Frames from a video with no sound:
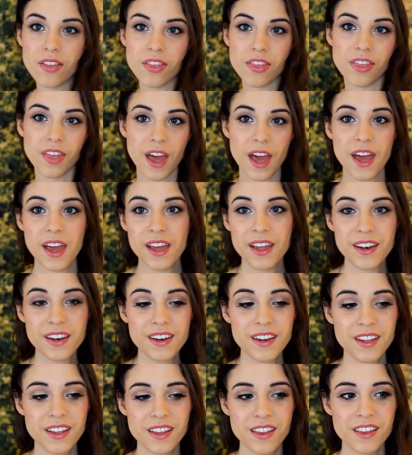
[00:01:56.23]

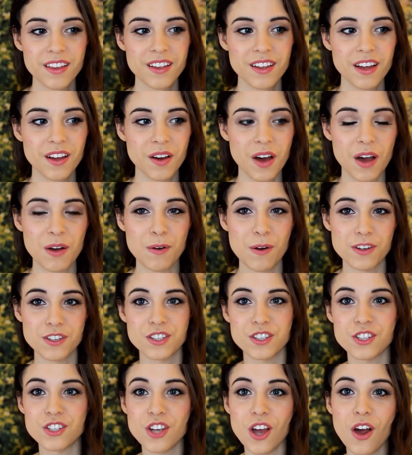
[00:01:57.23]
Then I
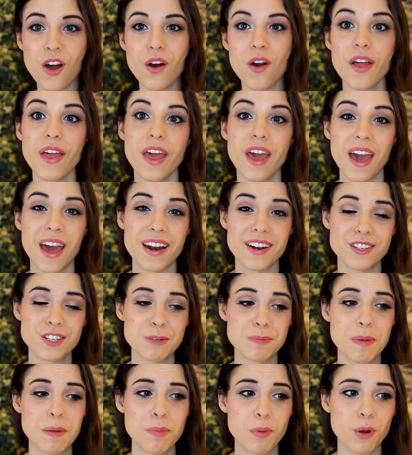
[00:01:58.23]
watched the show and I
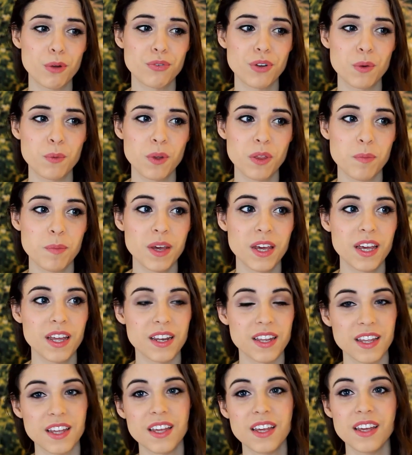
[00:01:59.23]
took my boyfriend with me
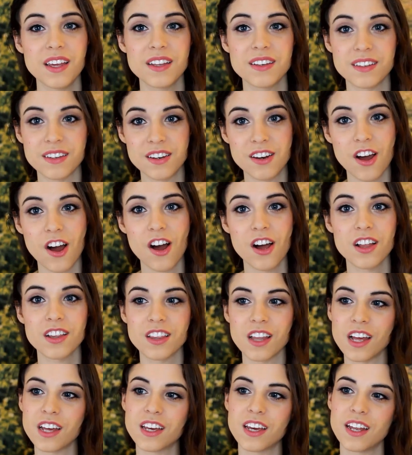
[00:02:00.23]
and he did not
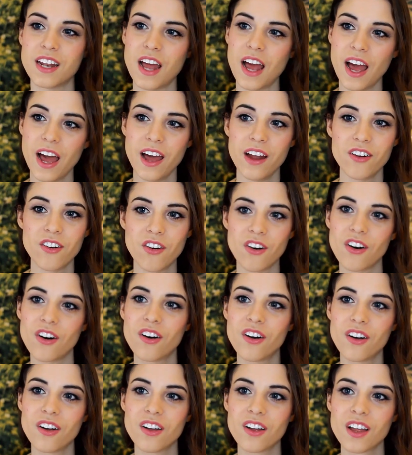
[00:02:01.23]
like it at
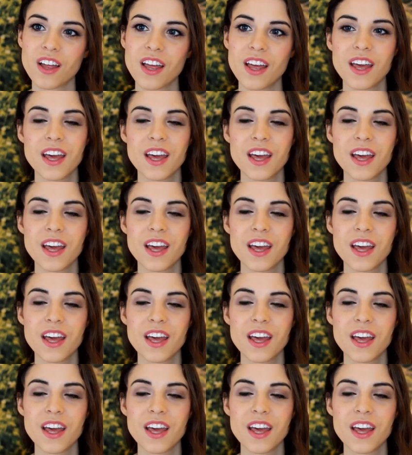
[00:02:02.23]
all.